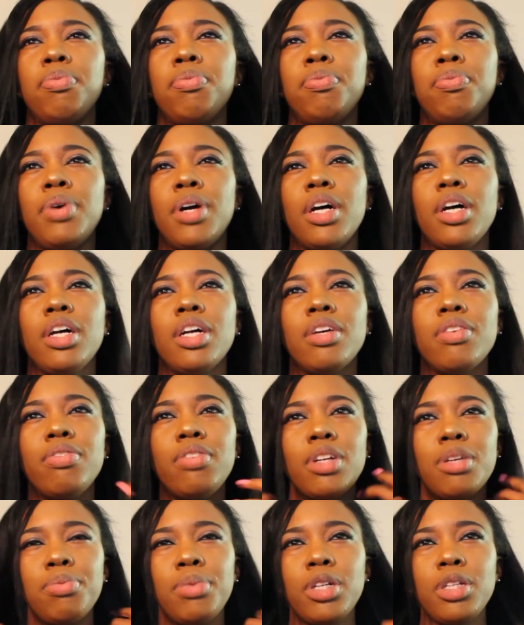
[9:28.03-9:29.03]
But
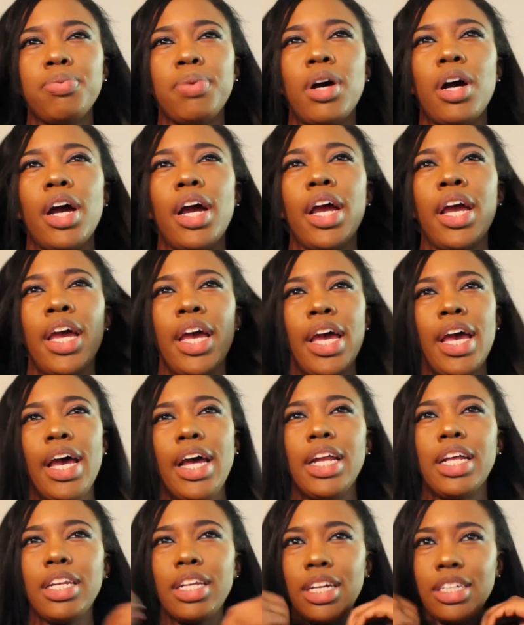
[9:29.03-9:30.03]
for the most part,
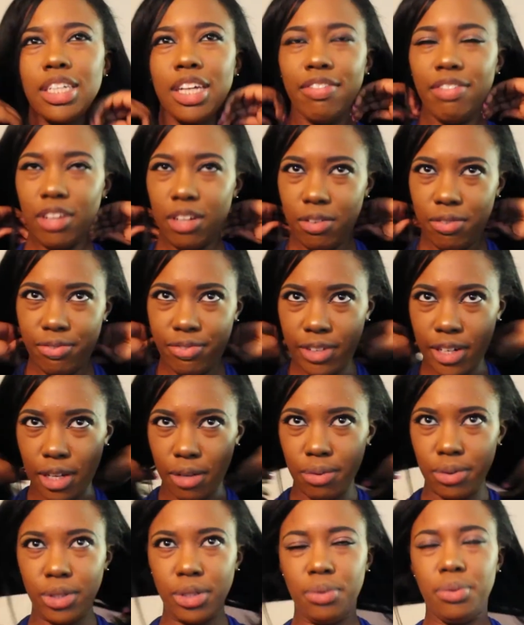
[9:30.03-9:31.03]
and it does have a little
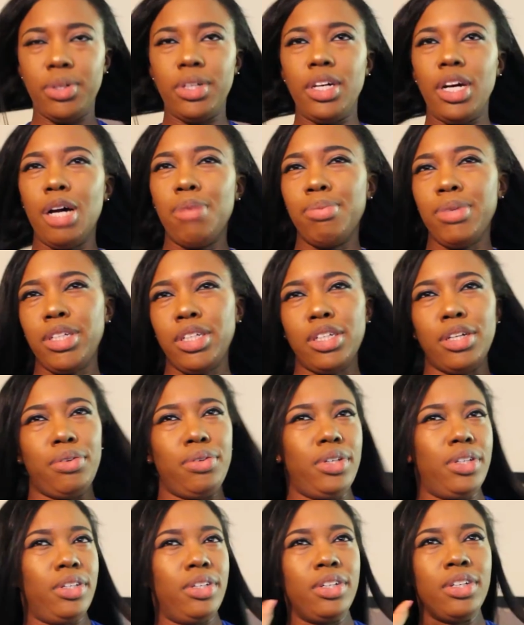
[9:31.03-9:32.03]
flow to it. I'm gonna show
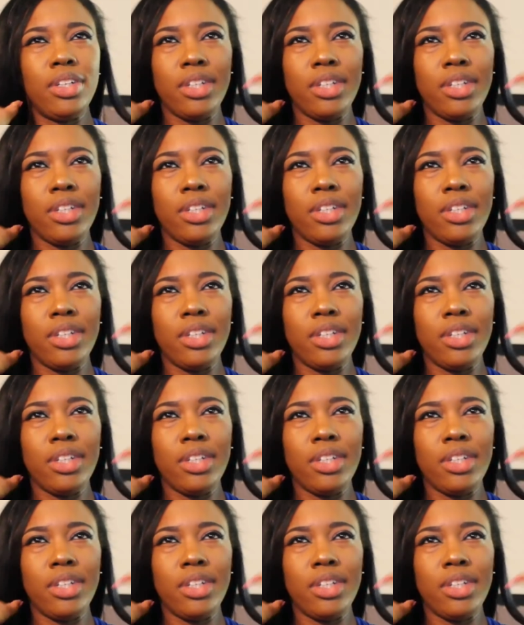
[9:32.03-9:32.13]
you.